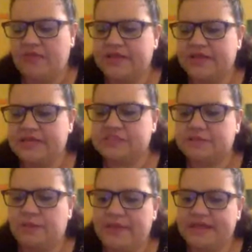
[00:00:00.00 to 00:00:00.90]
and that
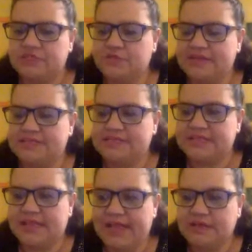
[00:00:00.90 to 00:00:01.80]
it's perpetuated
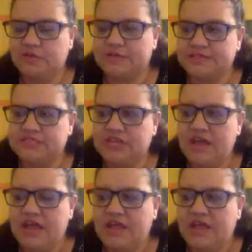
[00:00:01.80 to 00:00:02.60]
in language,